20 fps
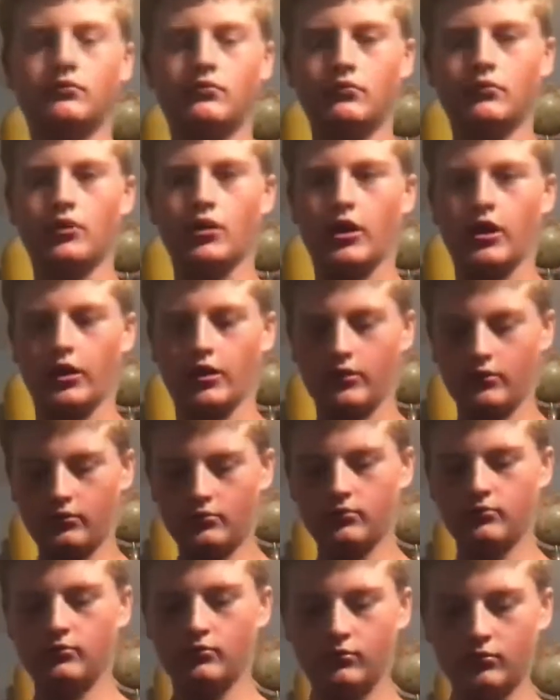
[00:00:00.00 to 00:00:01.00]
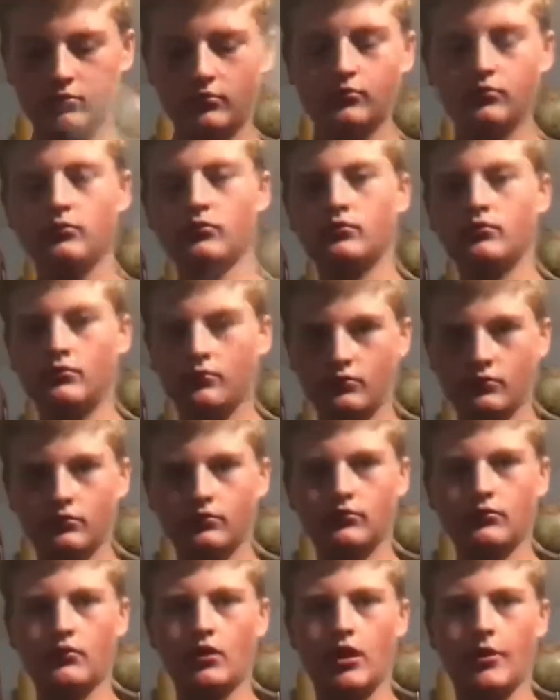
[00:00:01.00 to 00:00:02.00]
Okay.
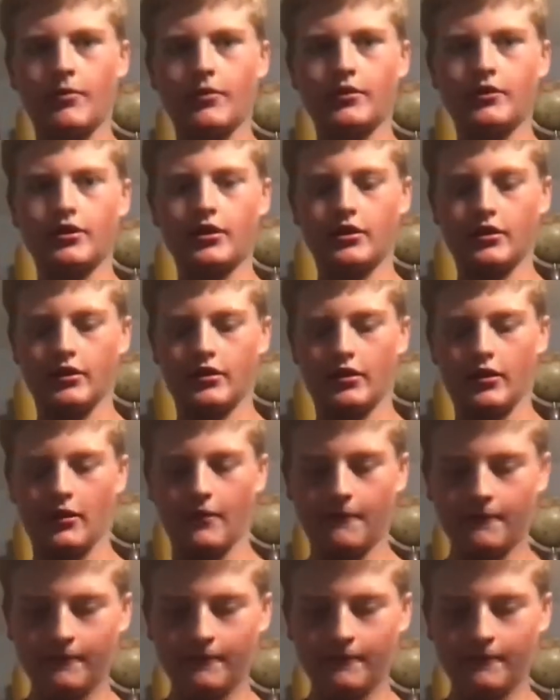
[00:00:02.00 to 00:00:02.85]
Keep it consistent now.